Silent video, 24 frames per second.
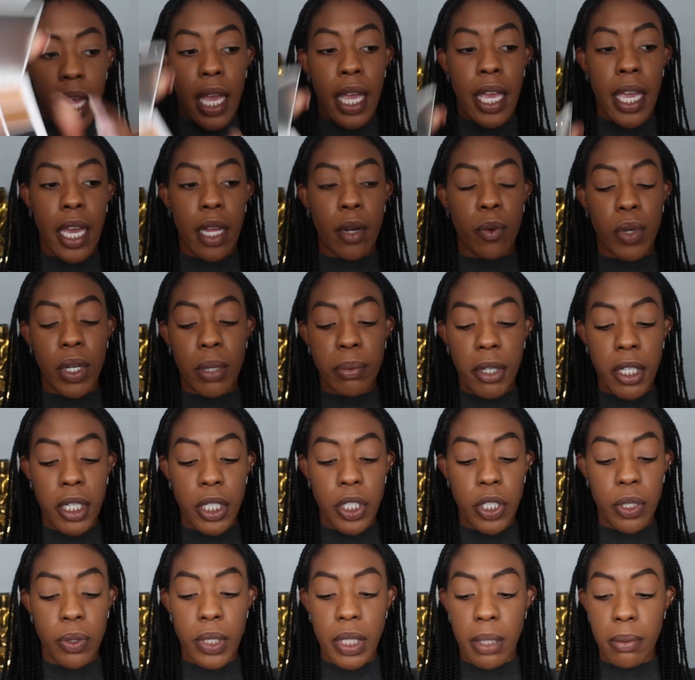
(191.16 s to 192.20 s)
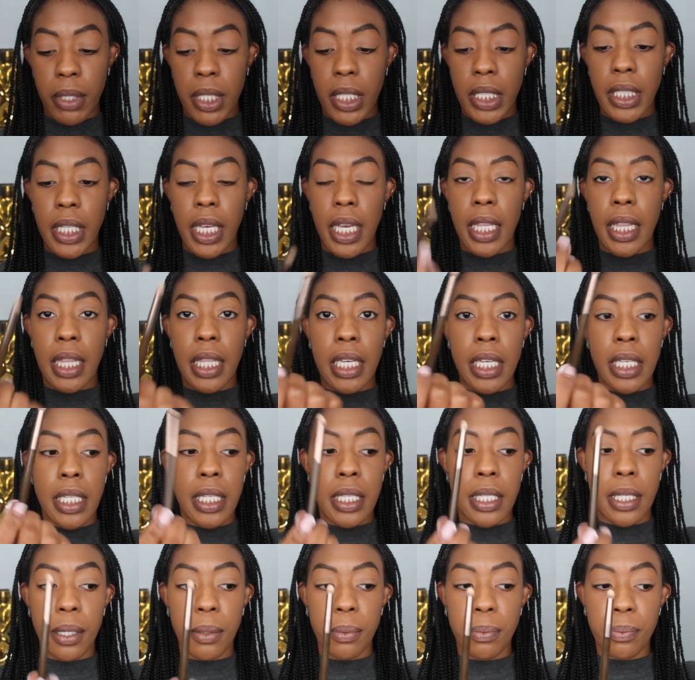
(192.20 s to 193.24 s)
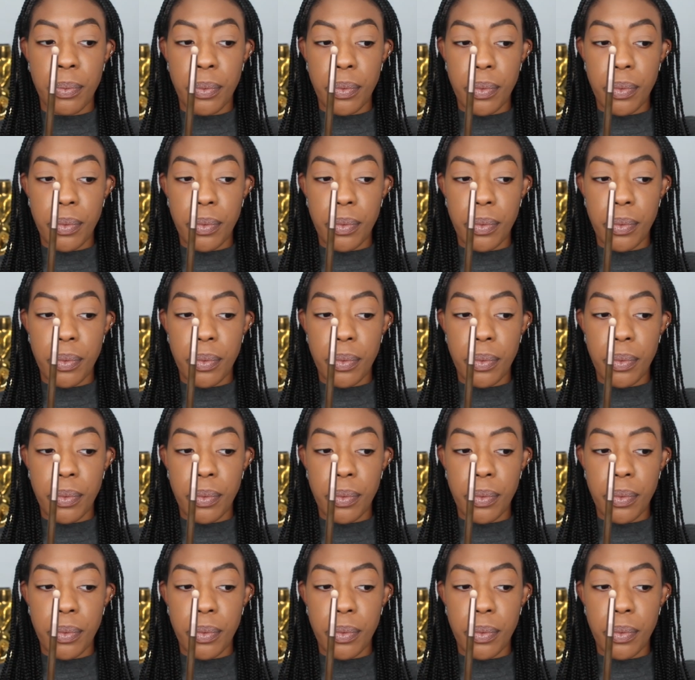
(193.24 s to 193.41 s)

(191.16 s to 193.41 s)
And what I'm gonna do is I'm gonna take this,